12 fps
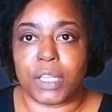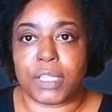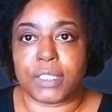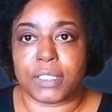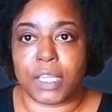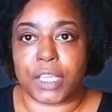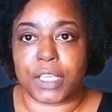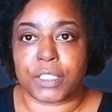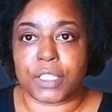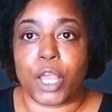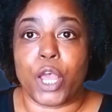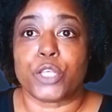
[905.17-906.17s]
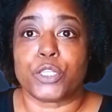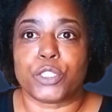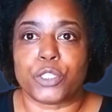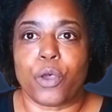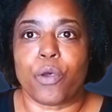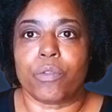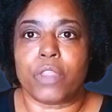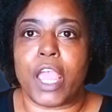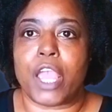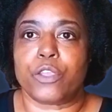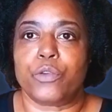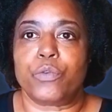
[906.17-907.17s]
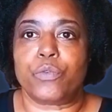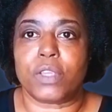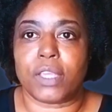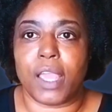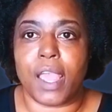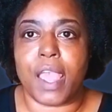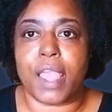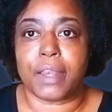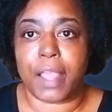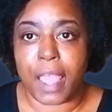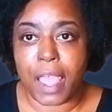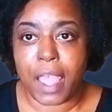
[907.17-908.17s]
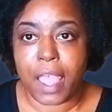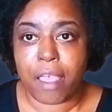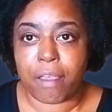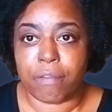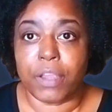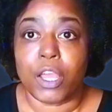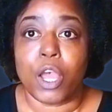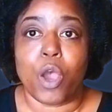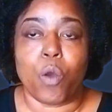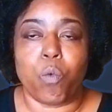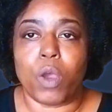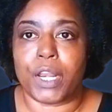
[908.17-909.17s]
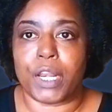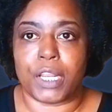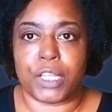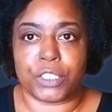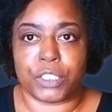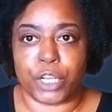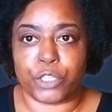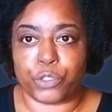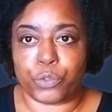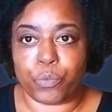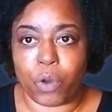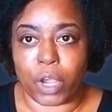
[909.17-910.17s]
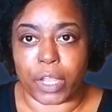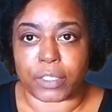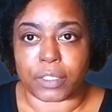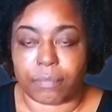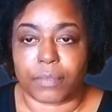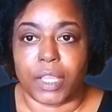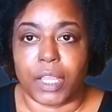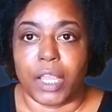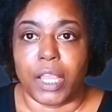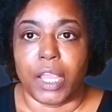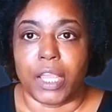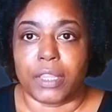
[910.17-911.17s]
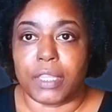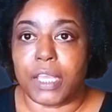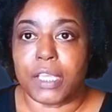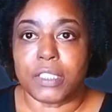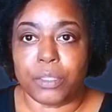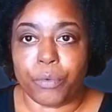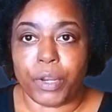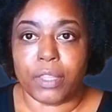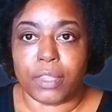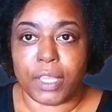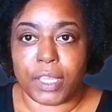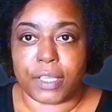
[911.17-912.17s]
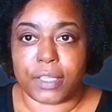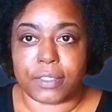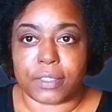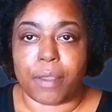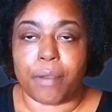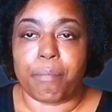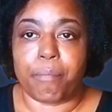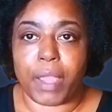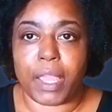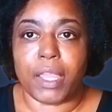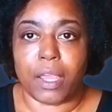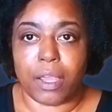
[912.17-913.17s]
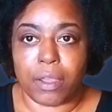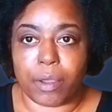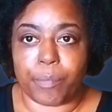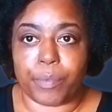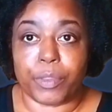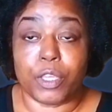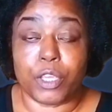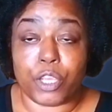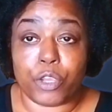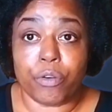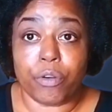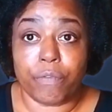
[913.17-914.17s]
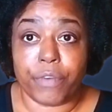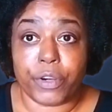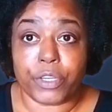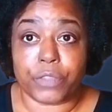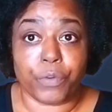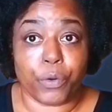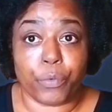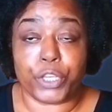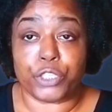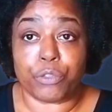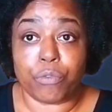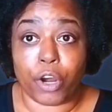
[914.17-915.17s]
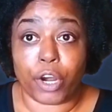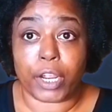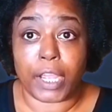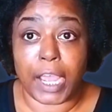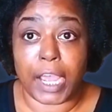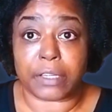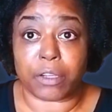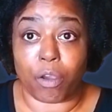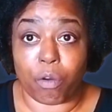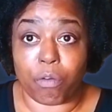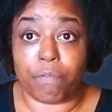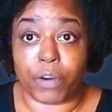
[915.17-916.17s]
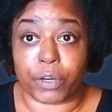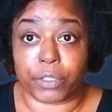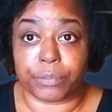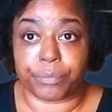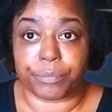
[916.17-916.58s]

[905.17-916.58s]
these things so that you can have what it is that you want. These three things make up the universe for which you are God over.